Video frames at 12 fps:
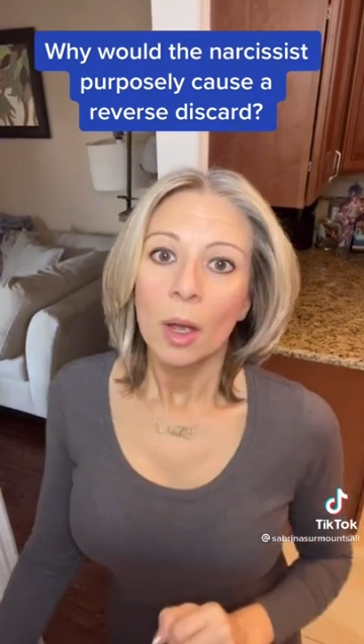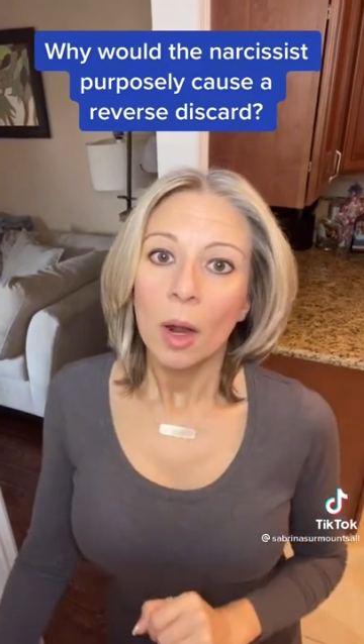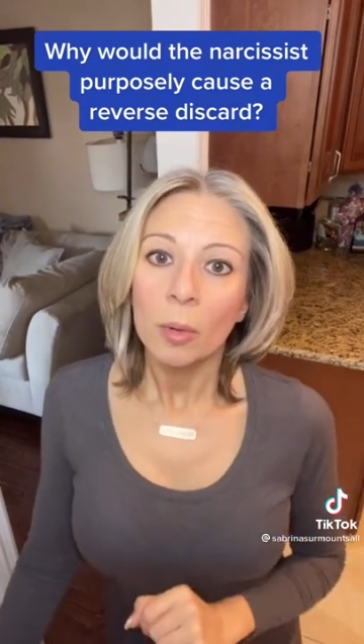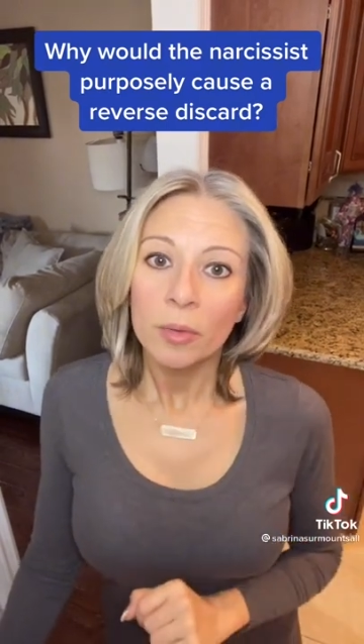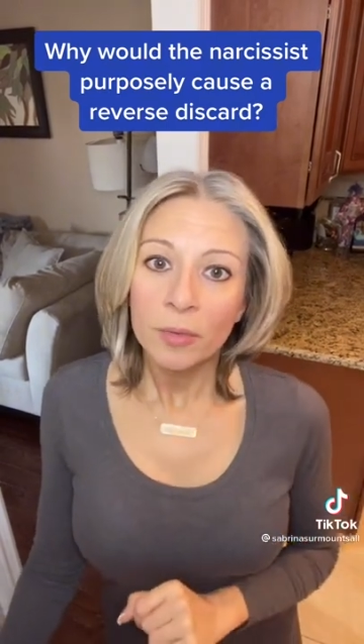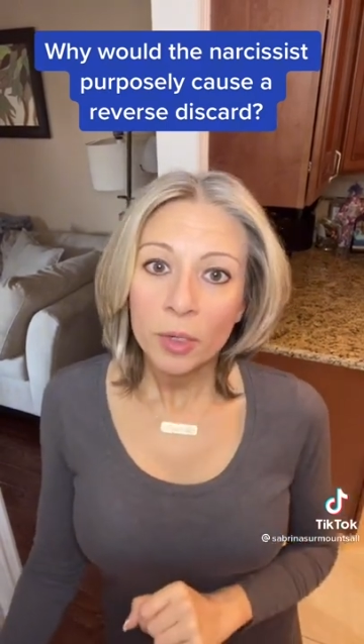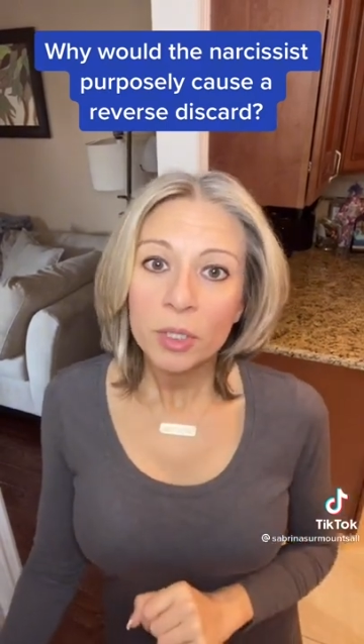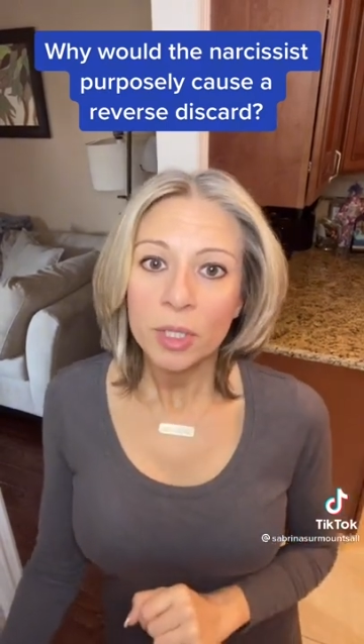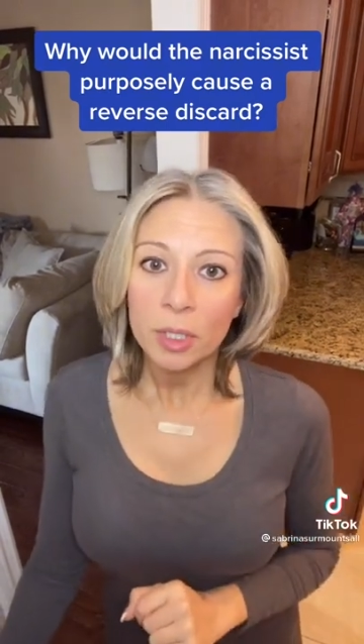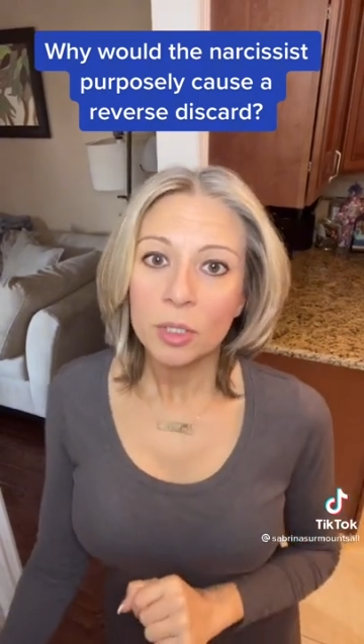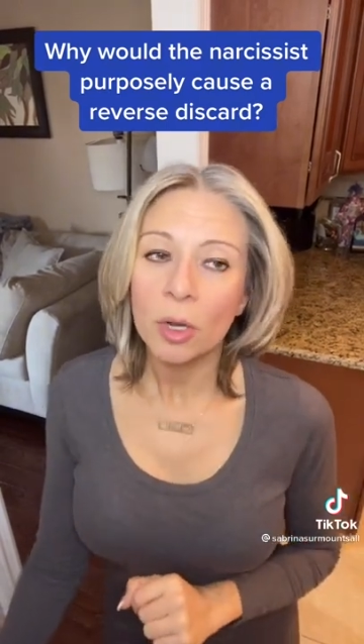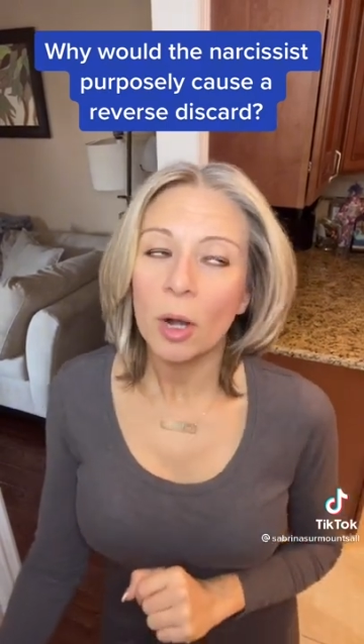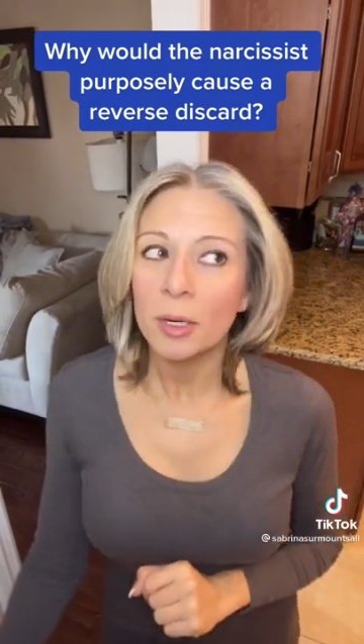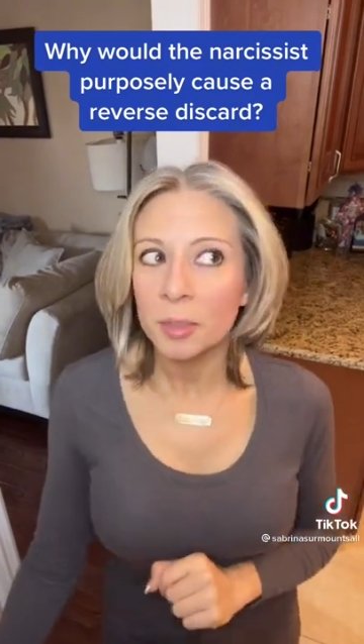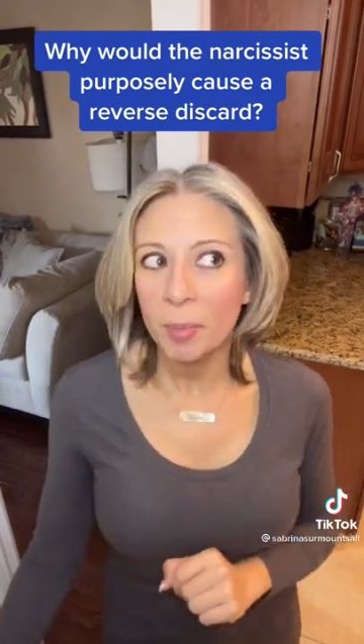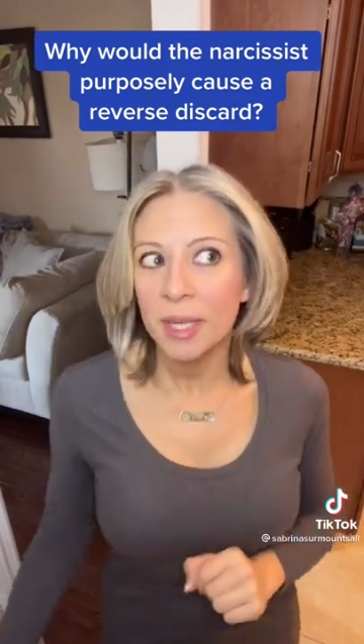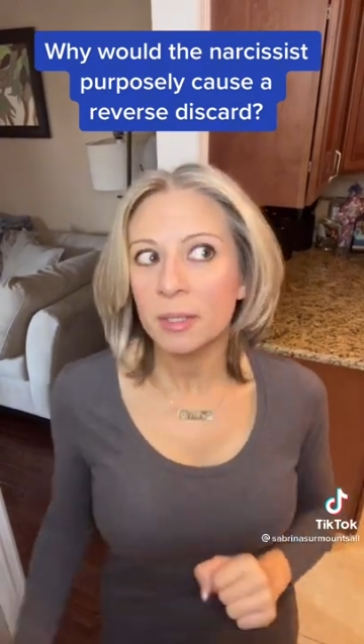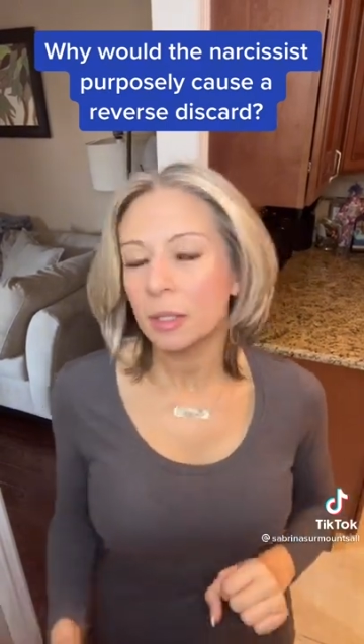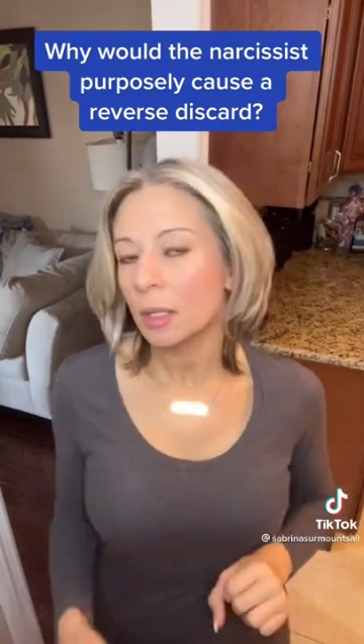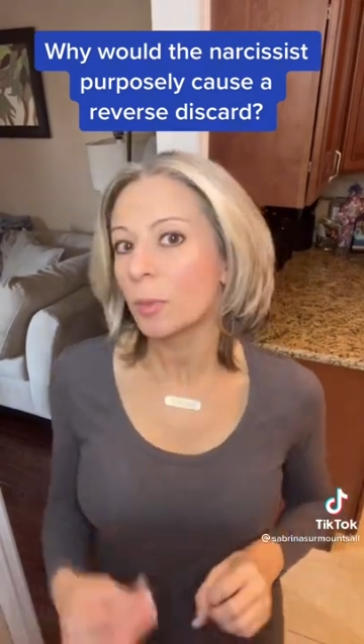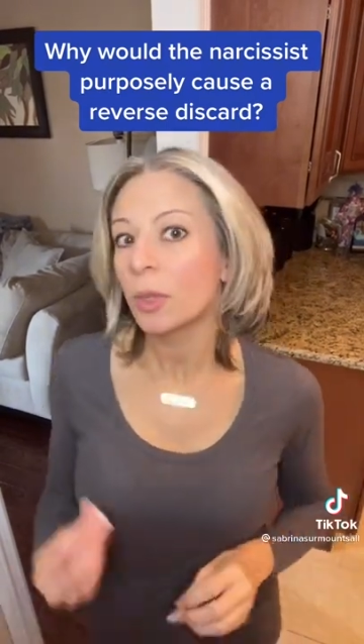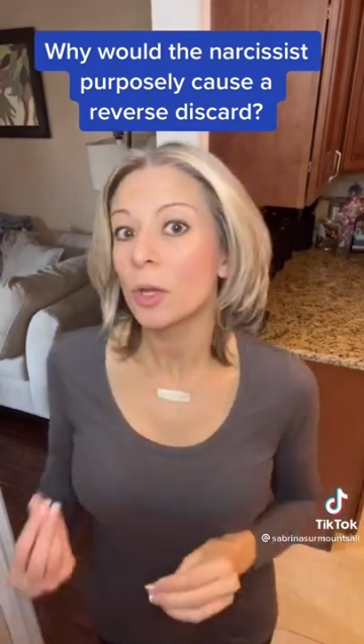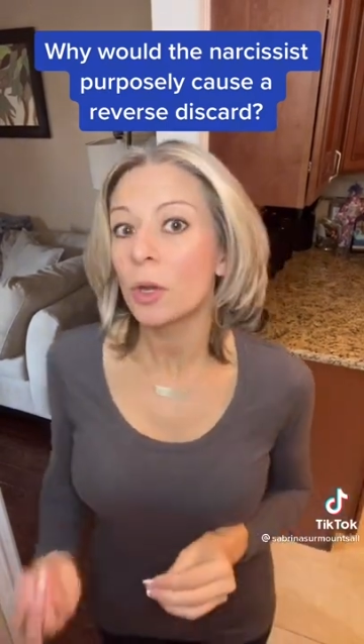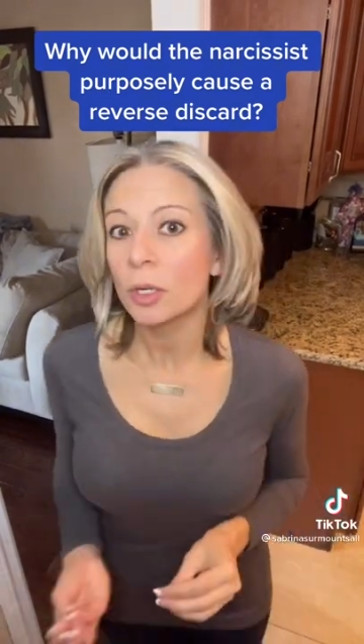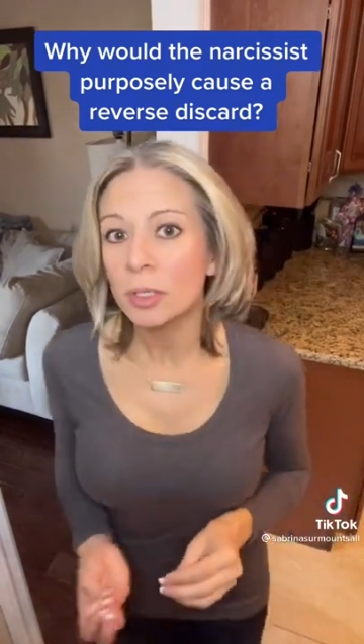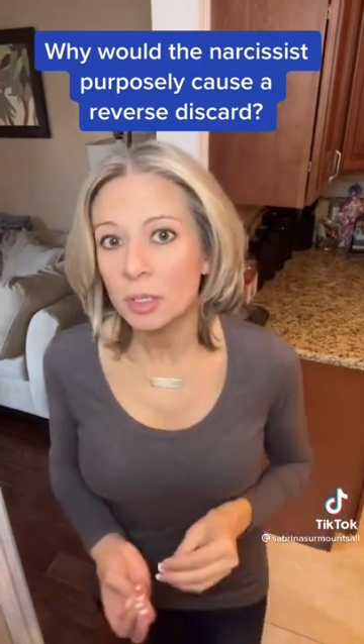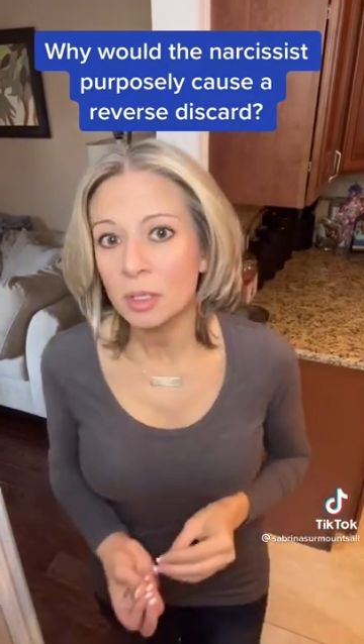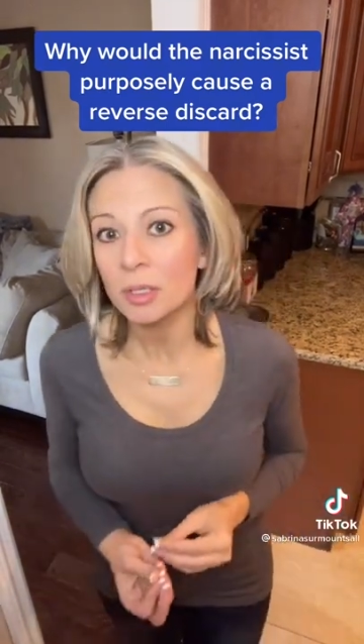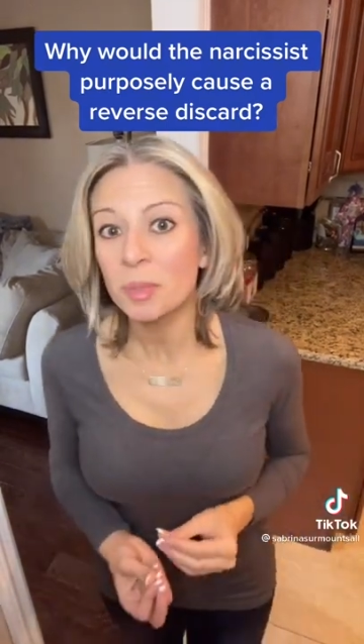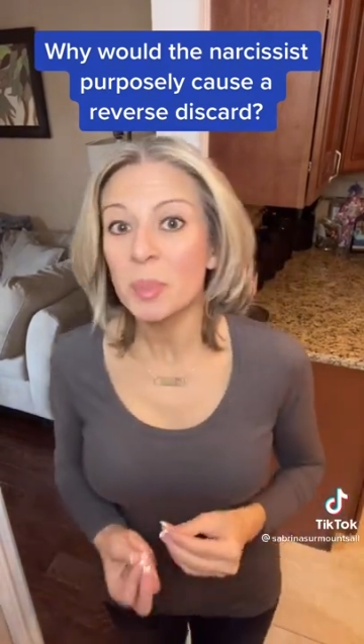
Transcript: A reverse discard is basically when the narcissist